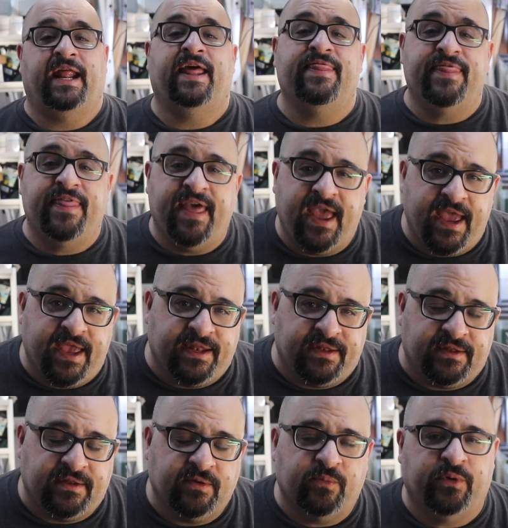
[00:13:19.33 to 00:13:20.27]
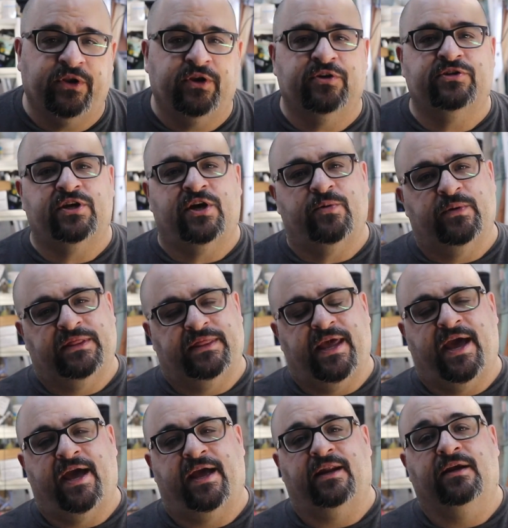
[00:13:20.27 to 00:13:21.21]
And then when you're done with
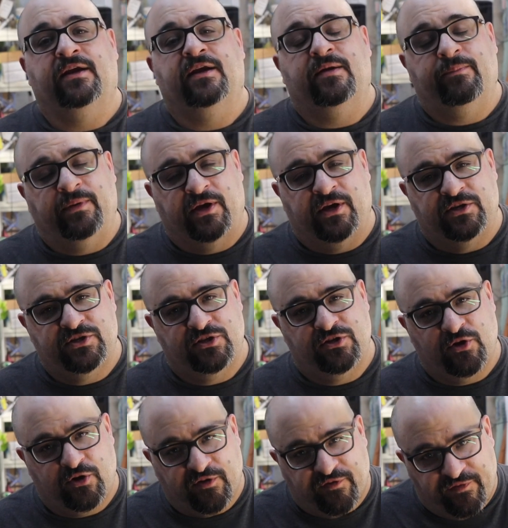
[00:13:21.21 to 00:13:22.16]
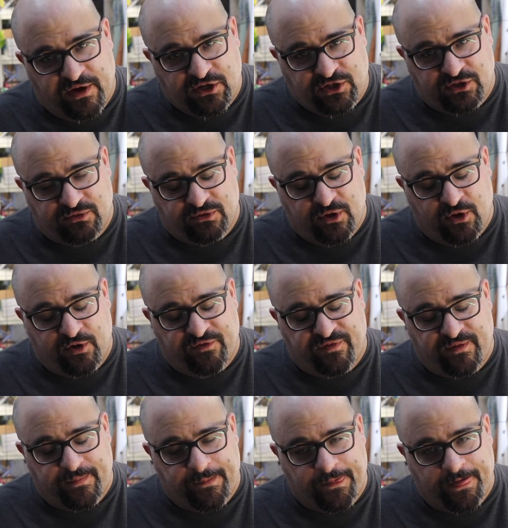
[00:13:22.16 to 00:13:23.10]
that, because the notification
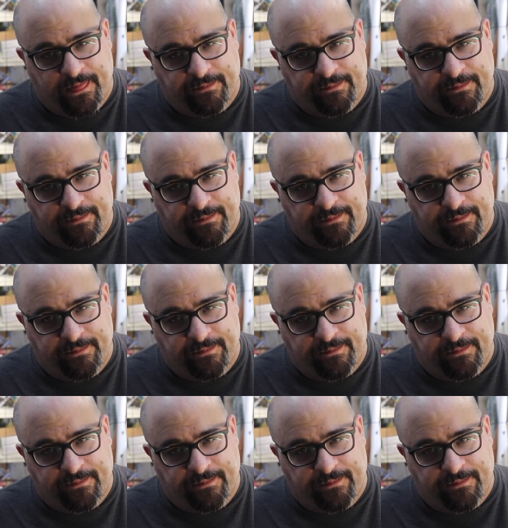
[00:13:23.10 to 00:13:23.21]
notif